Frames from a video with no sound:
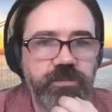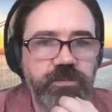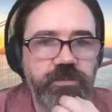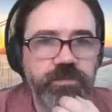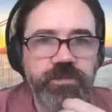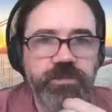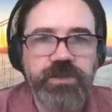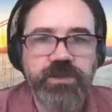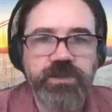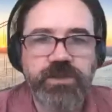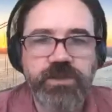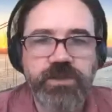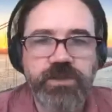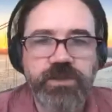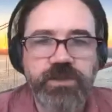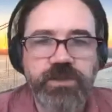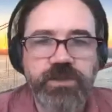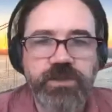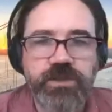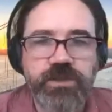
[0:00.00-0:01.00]
So
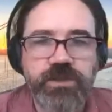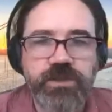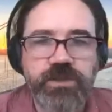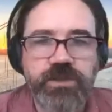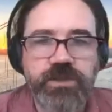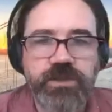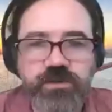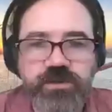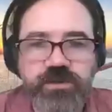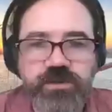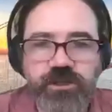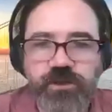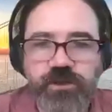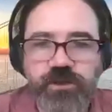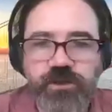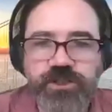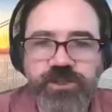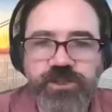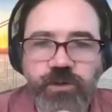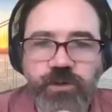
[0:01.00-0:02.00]
another sort of like
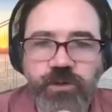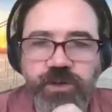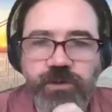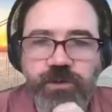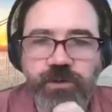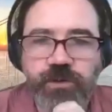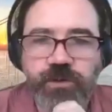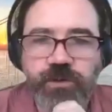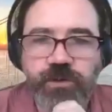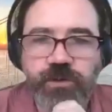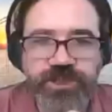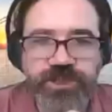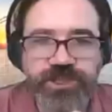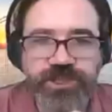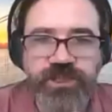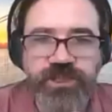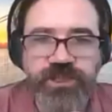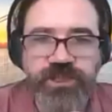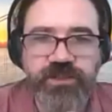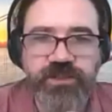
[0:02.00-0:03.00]
quick practical
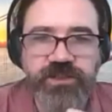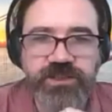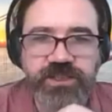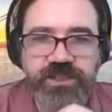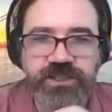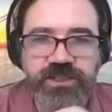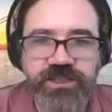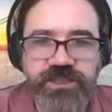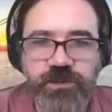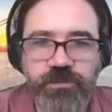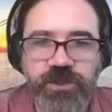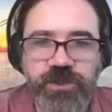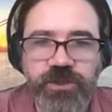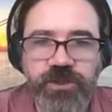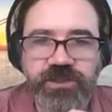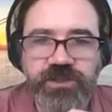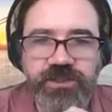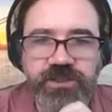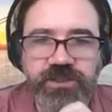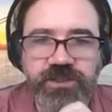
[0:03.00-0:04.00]
question here is like
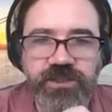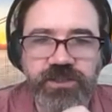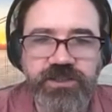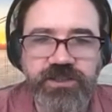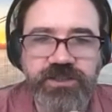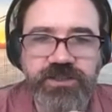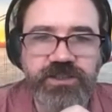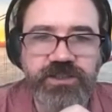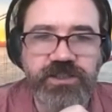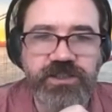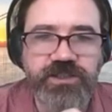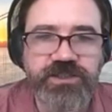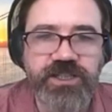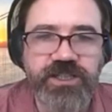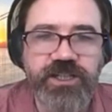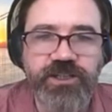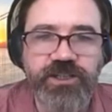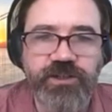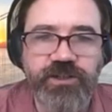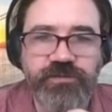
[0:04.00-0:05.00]
someone is
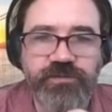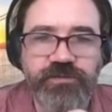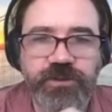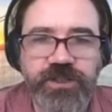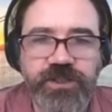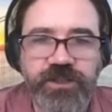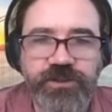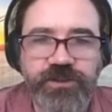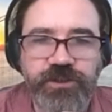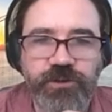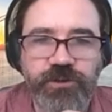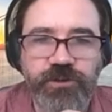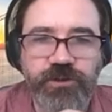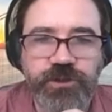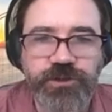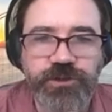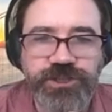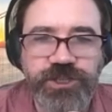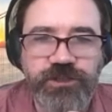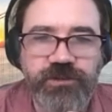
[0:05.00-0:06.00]
saying they've fallen down the
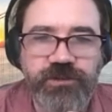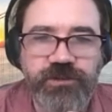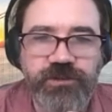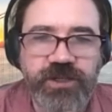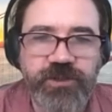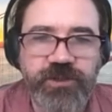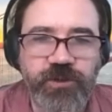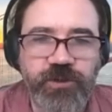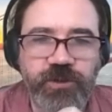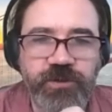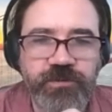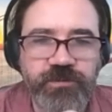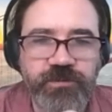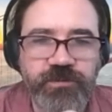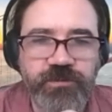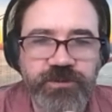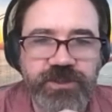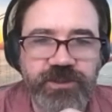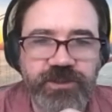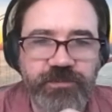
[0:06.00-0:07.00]
ontology rabbit hole,
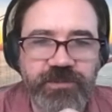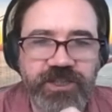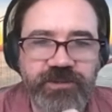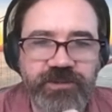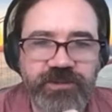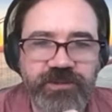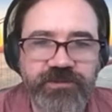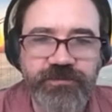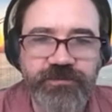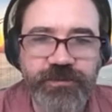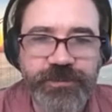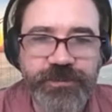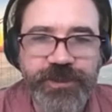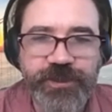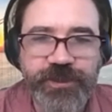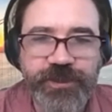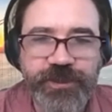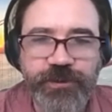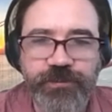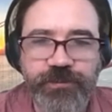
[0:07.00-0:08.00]
which I think many of us are
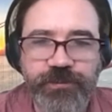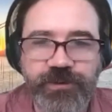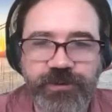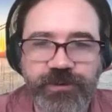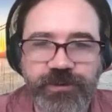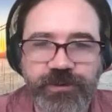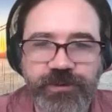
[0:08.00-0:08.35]
familiar with,